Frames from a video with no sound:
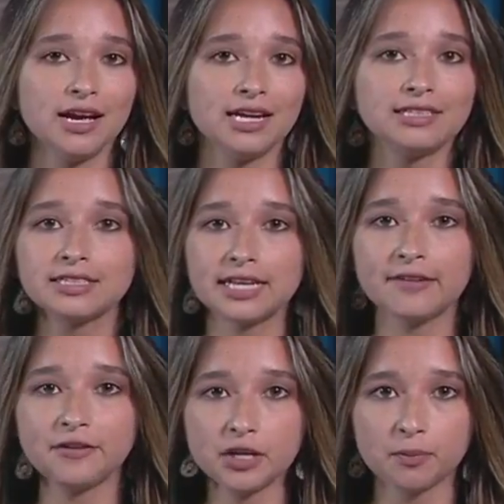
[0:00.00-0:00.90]
It's a
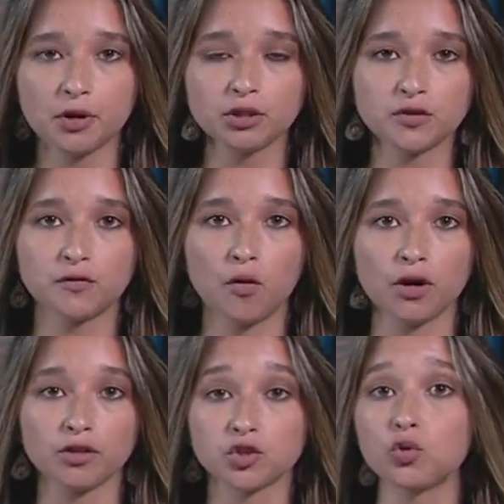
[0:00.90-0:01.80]
safety approach for
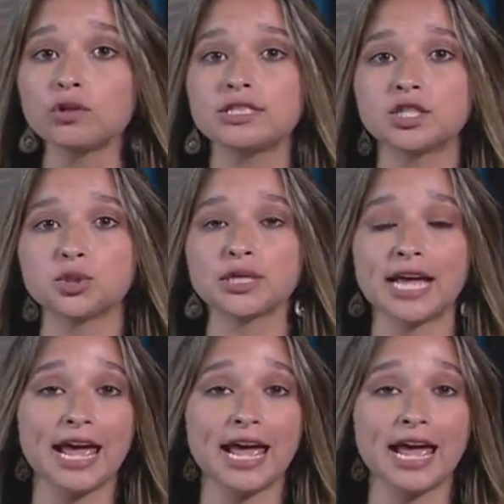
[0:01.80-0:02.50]
the school district